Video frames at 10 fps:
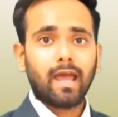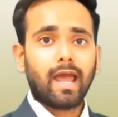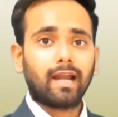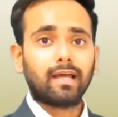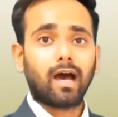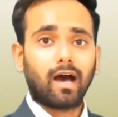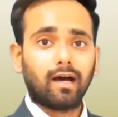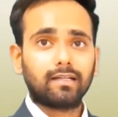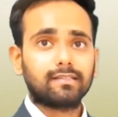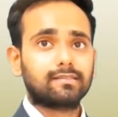and
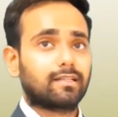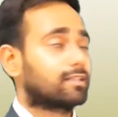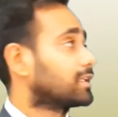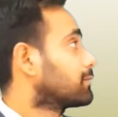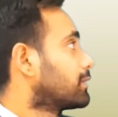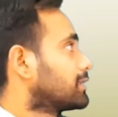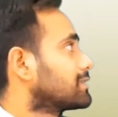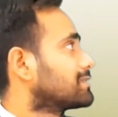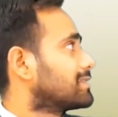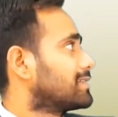R is nothing but a
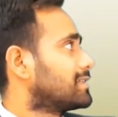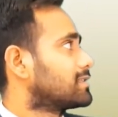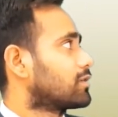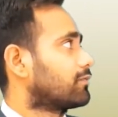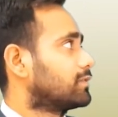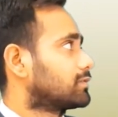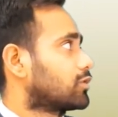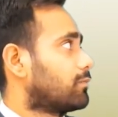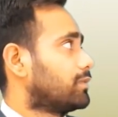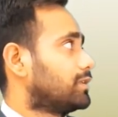series of this
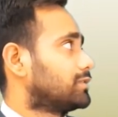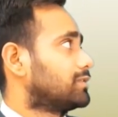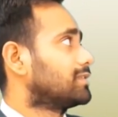combination.